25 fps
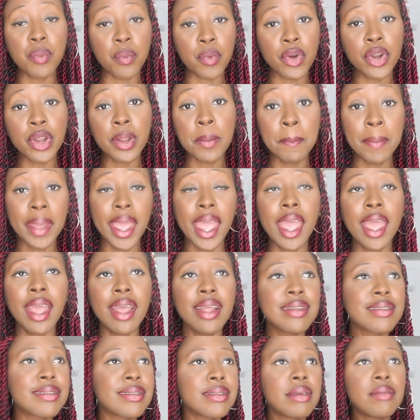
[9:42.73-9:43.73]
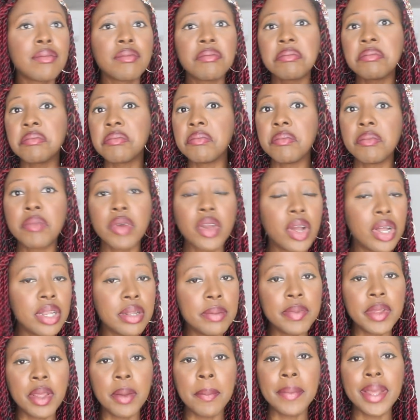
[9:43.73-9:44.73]
work pants,
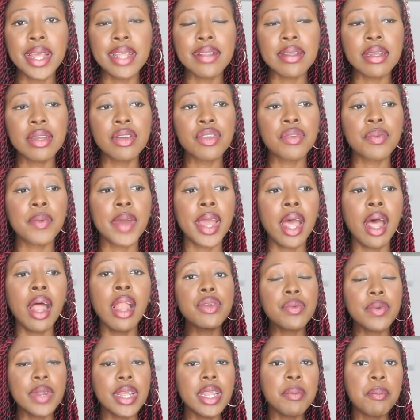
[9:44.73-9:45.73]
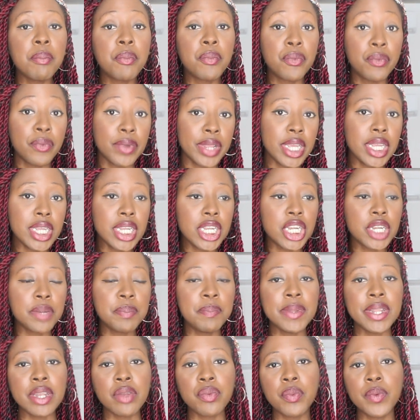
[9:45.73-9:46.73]
gonna be amazing as well. Great
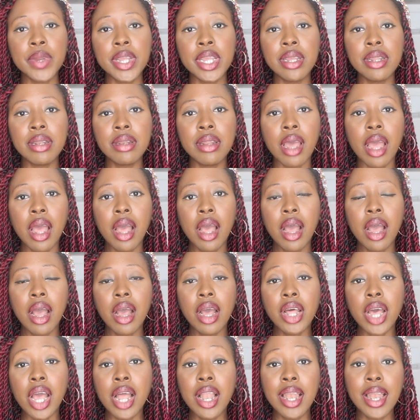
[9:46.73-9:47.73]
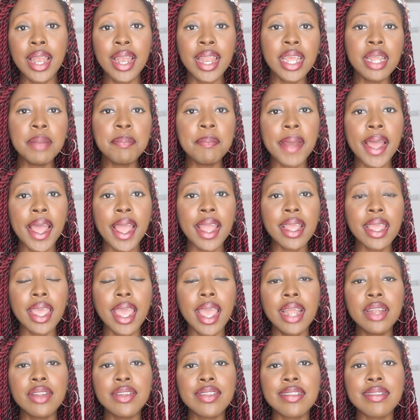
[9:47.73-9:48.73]
bridge between a laid back
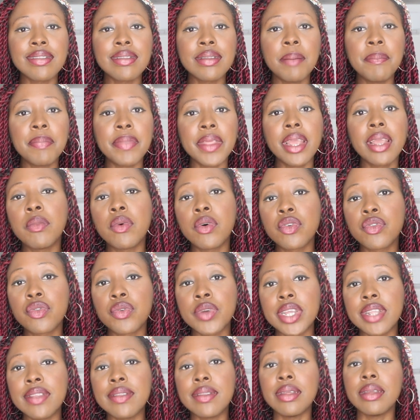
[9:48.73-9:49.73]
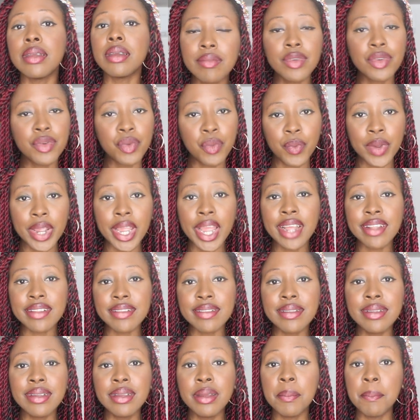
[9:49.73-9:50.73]
and a something more dressy, the way I
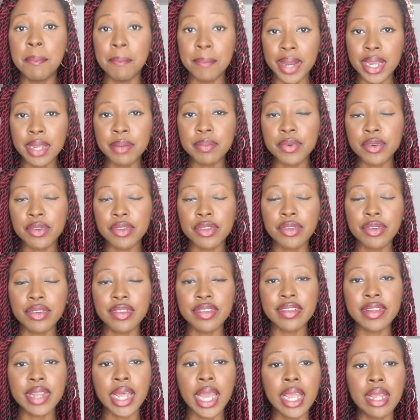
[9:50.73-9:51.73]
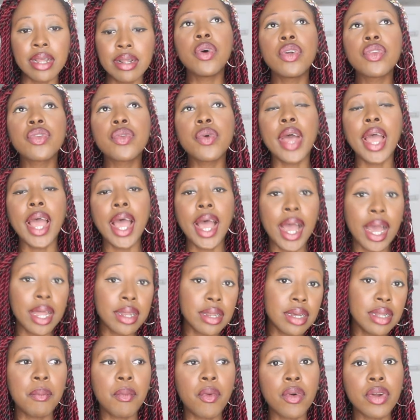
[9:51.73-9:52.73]
see my personal style. I want to
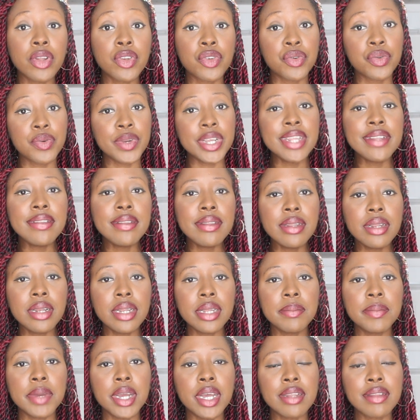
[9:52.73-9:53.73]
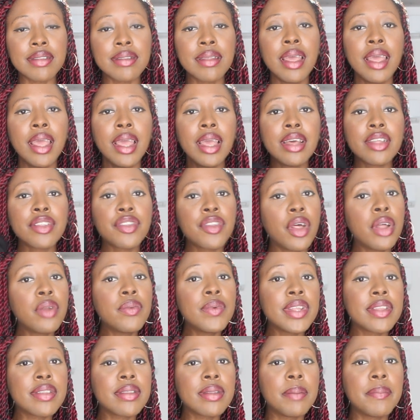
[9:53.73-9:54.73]
add a more dressy element. Start
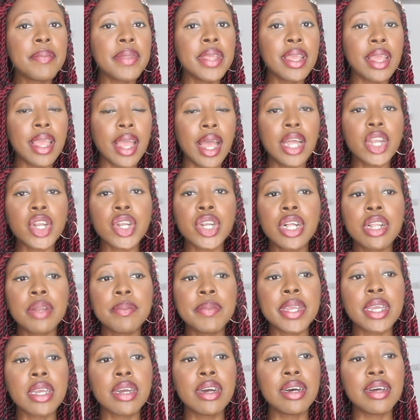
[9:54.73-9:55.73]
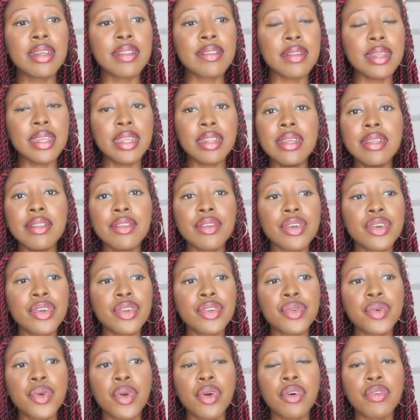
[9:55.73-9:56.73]
with something casual because it's easier
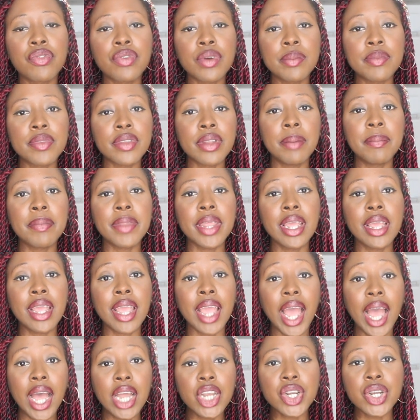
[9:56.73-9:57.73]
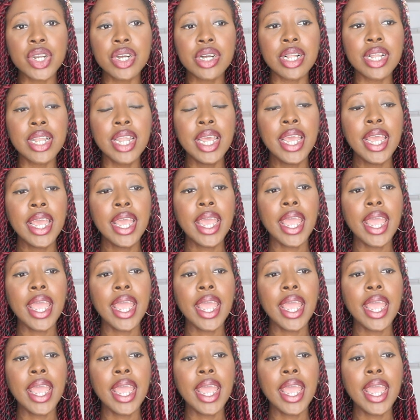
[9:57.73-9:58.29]
to go from something casual